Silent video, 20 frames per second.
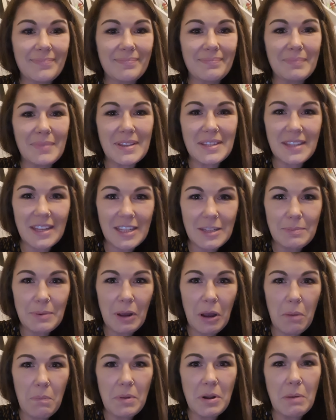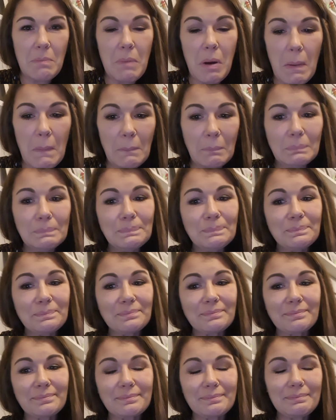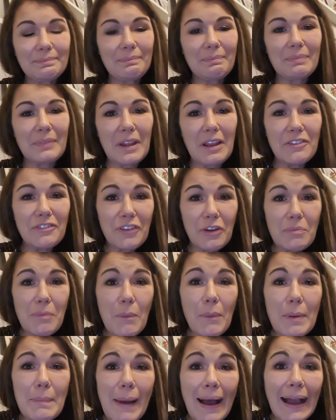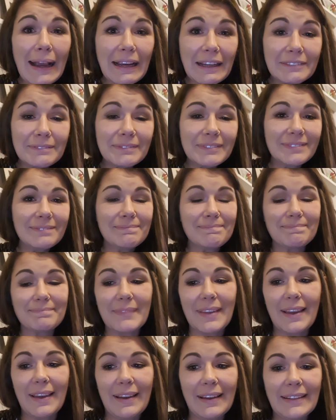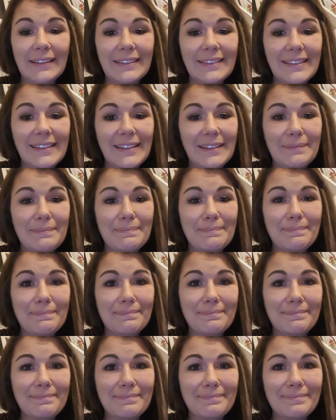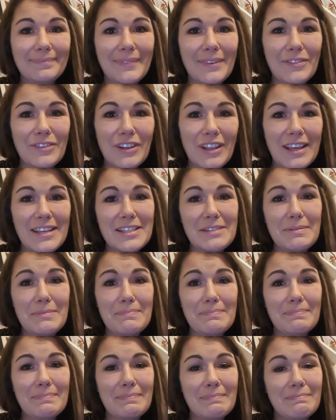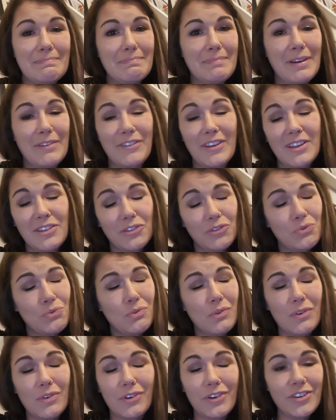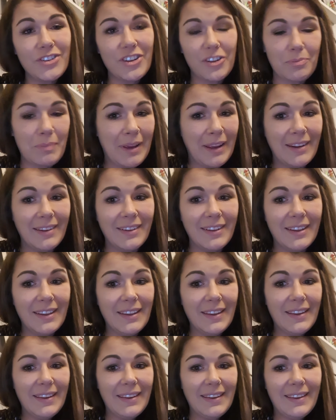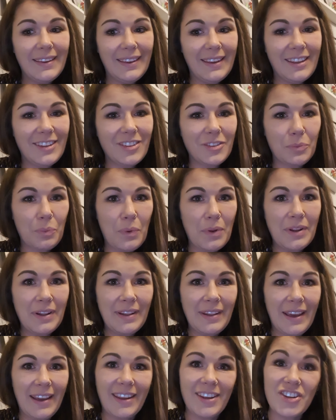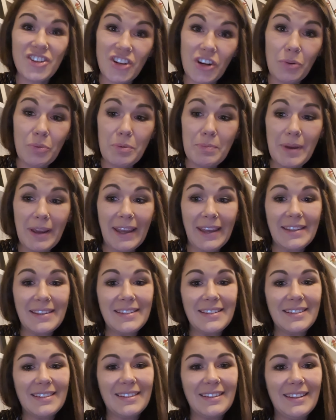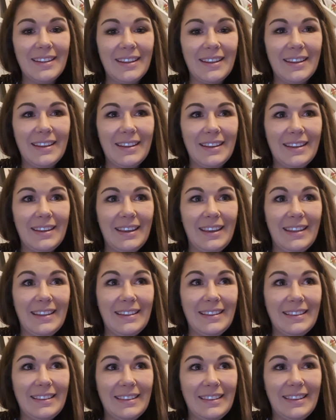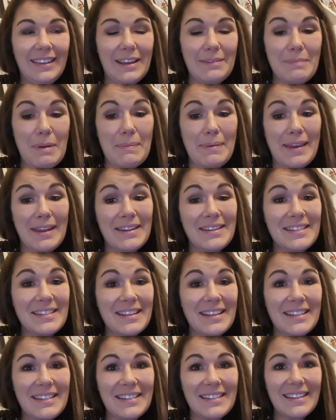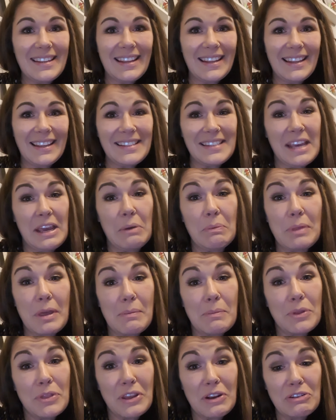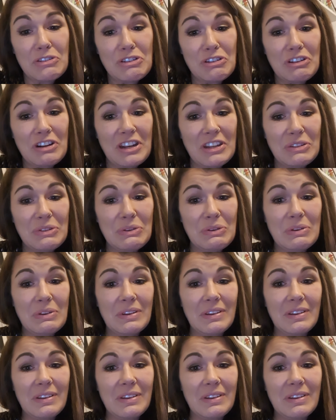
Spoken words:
But since becoming a mum, I found my way back. And I realised that my faith's no longer just mine. It's one that I can share with my kids. And like my parents did, I'd like to help them on their journey too.